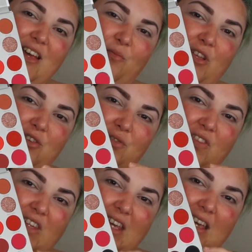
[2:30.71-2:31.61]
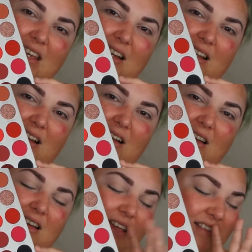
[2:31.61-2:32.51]
When you see it,
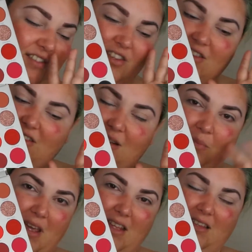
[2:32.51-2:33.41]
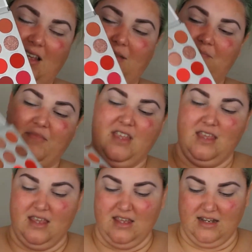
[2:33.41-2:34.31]
it's just amazing.
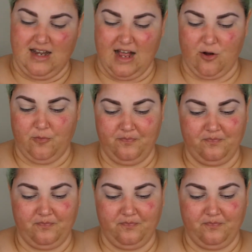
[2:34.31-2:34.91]
Now,